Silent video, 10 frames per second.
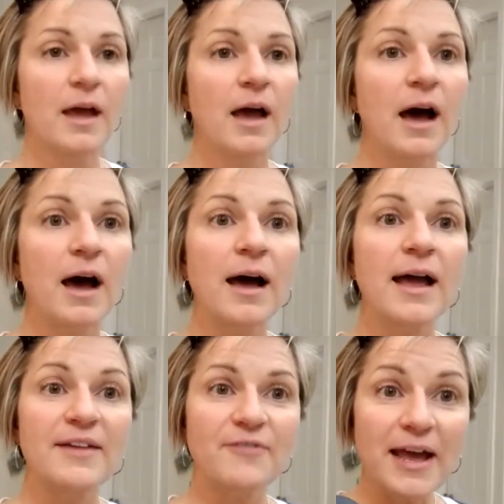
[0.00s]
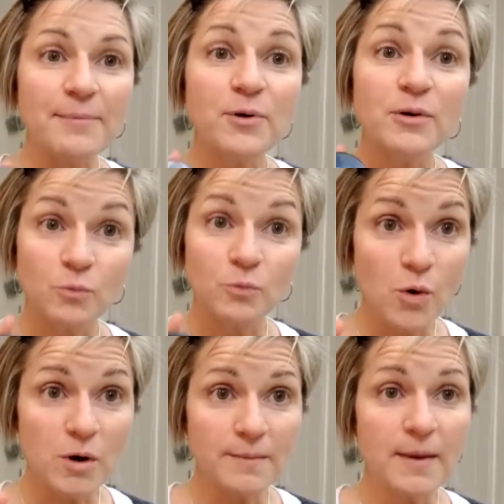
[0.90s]
If I put
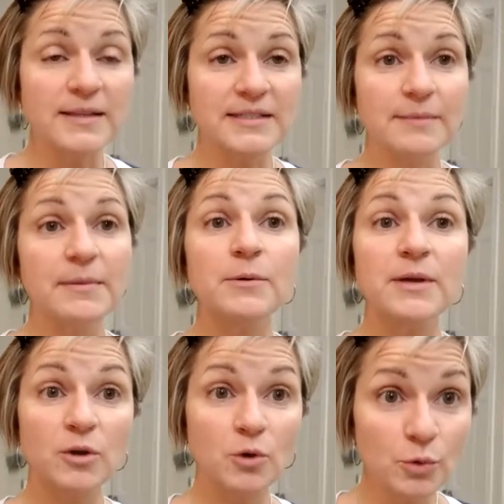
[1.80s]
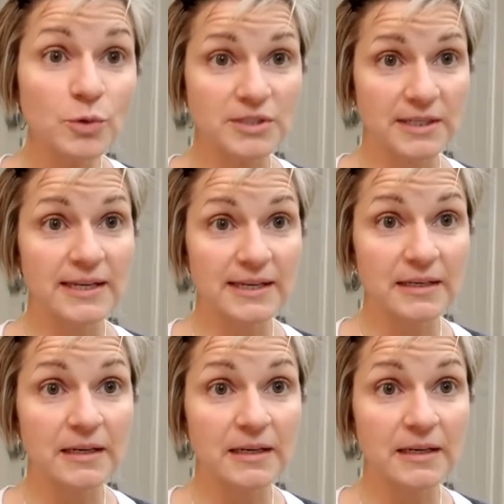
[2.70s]
warm on somebody with cool skin,